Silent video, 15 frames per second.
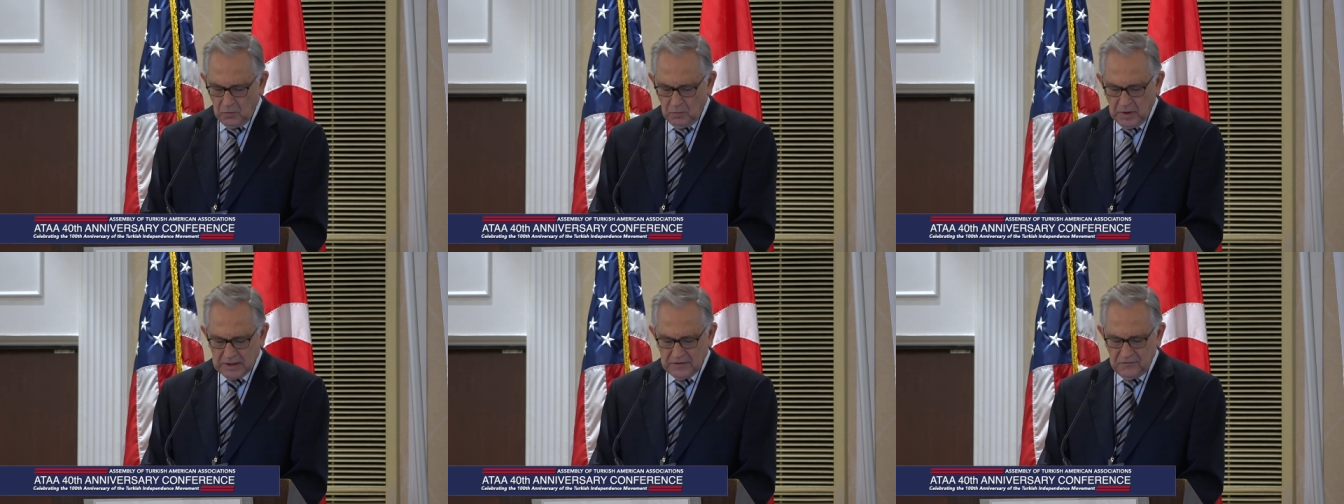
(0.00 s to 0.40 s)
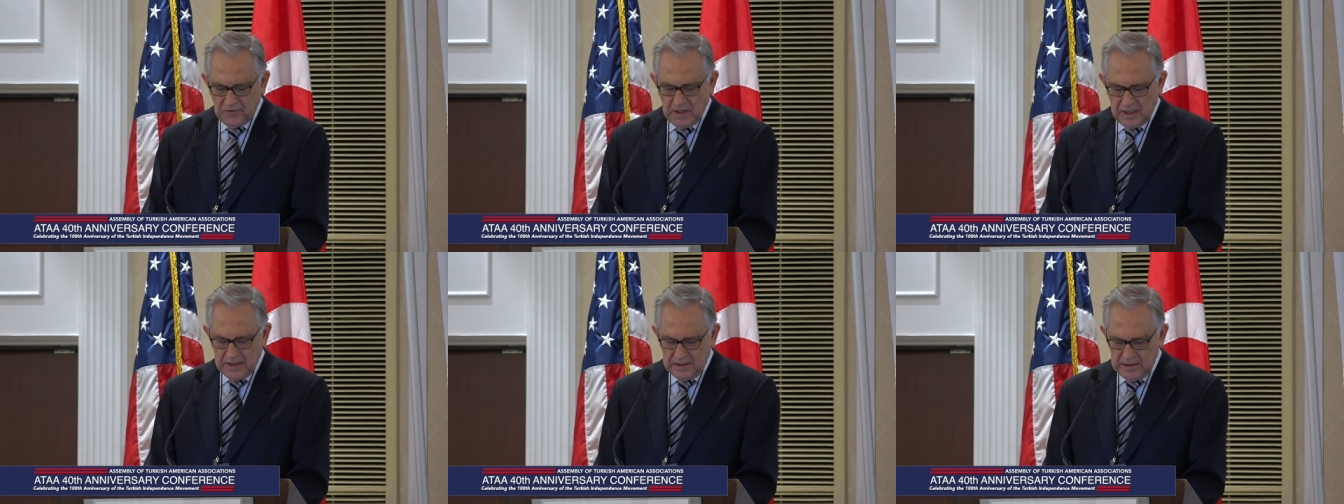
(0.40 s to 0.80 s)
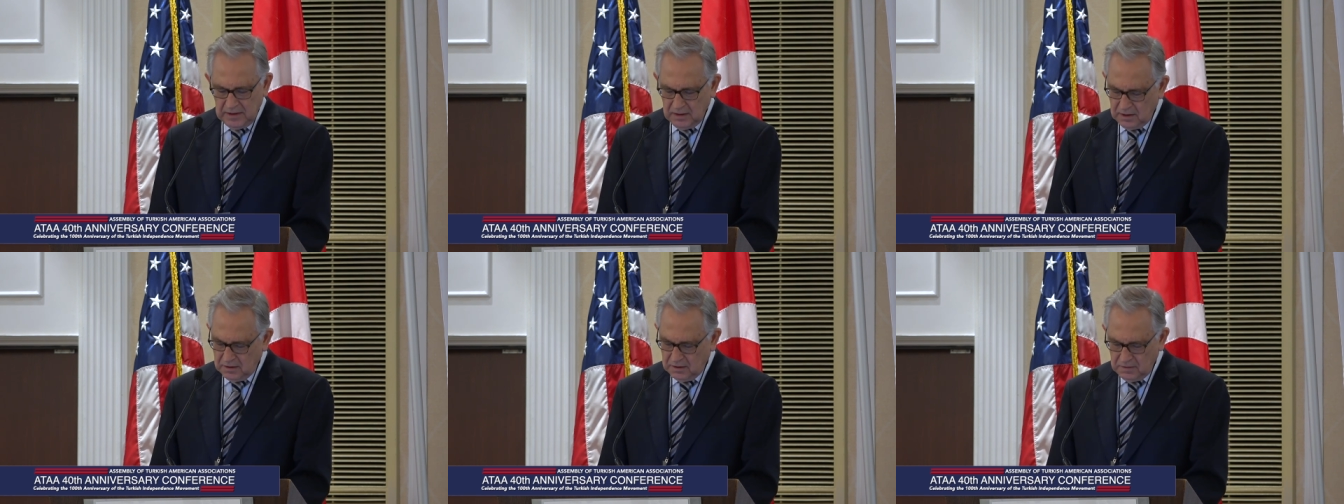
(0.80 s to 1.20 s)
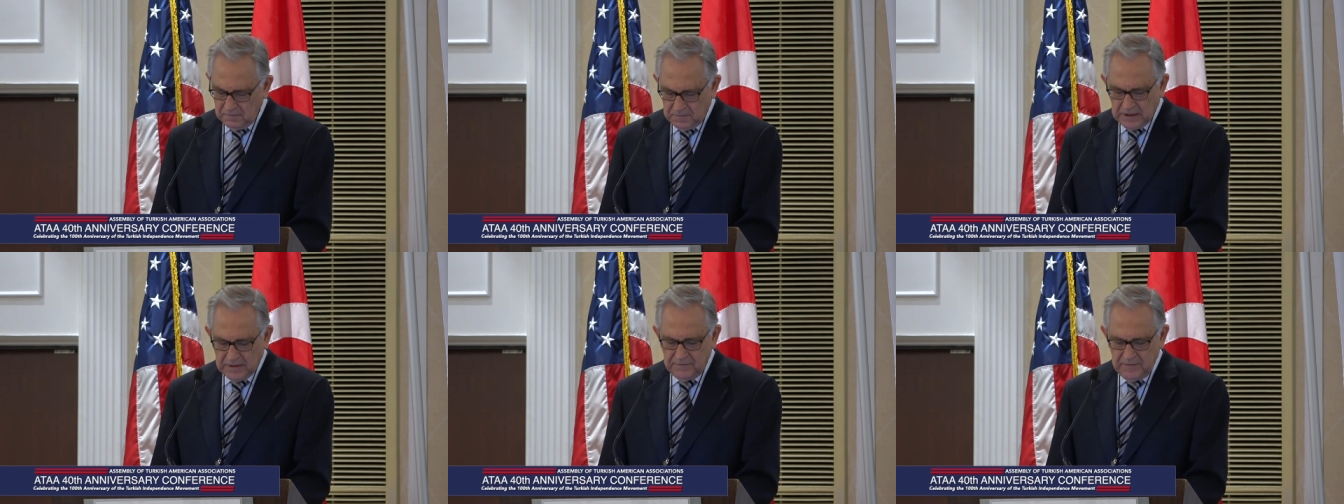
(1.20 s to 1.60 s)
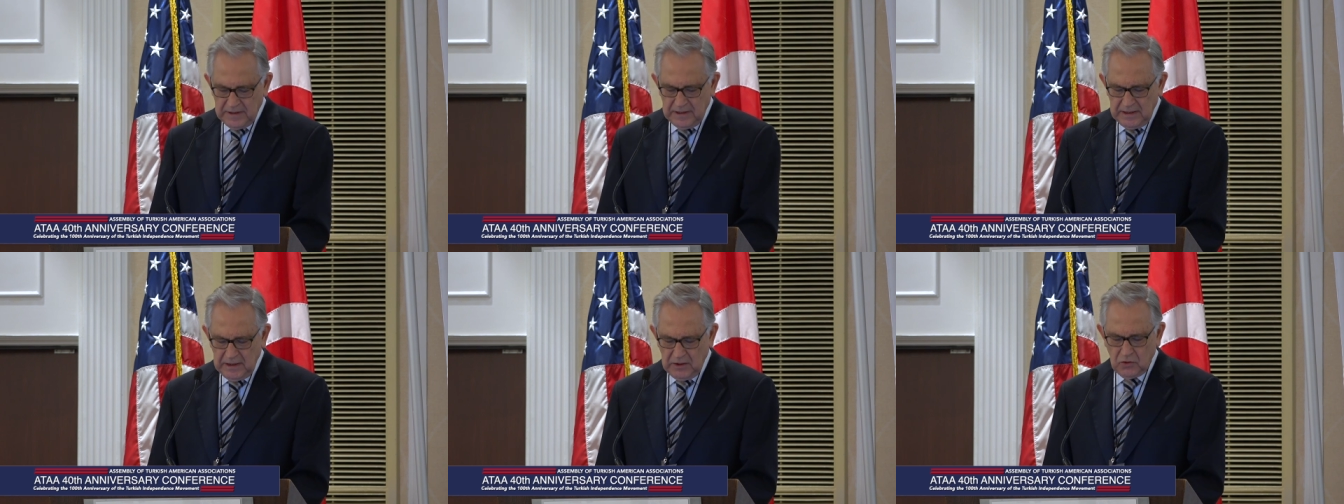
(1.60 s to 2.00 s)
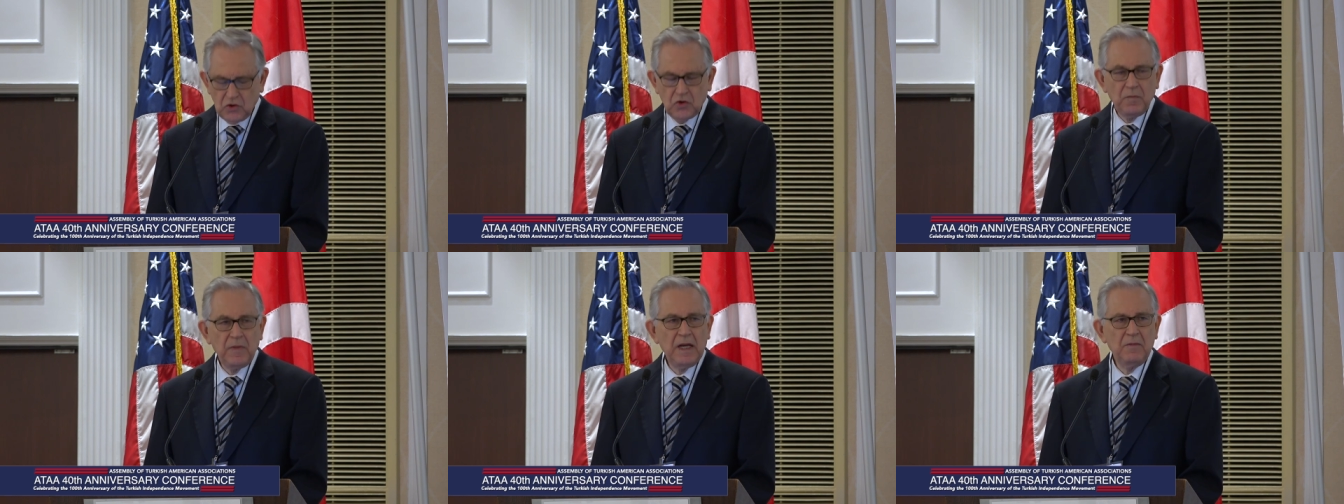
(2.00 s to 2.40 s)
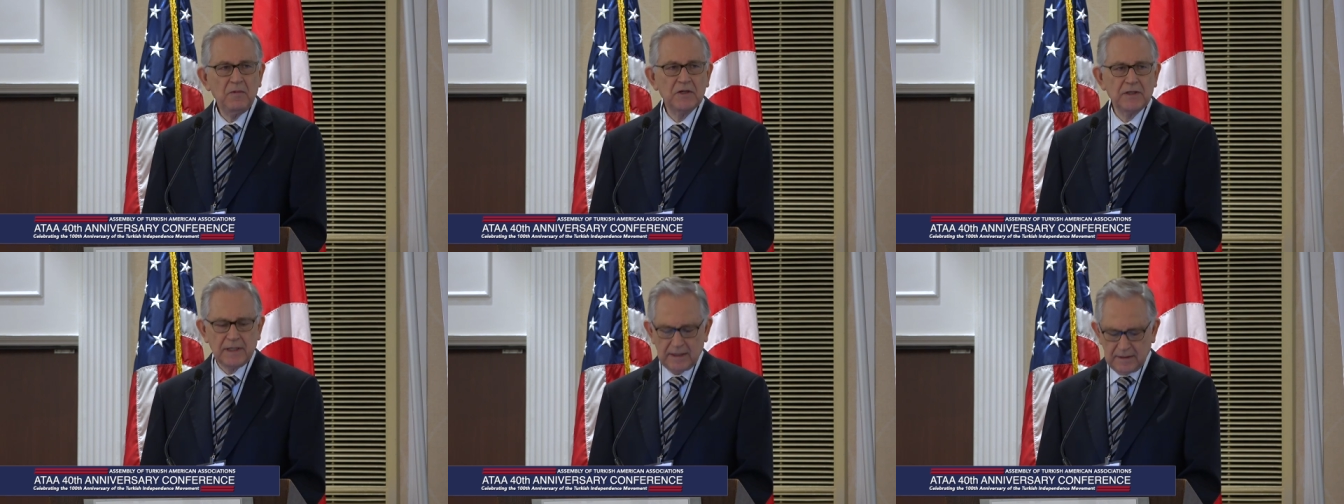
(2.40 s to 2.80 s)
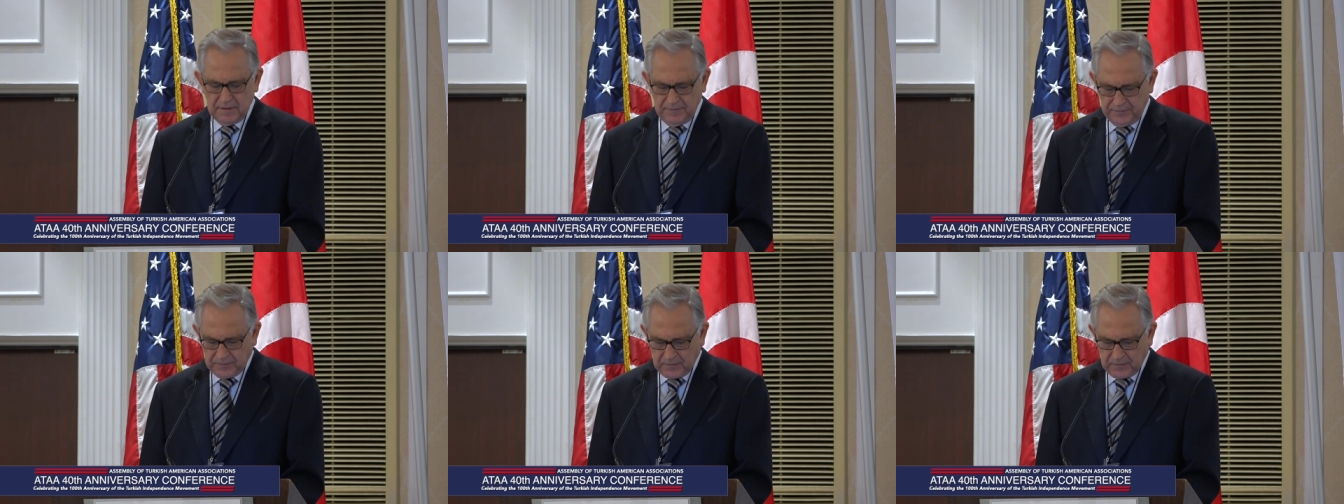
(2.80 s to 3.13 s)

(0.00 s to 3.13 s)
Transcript: But we, are, uh, but we need to remember that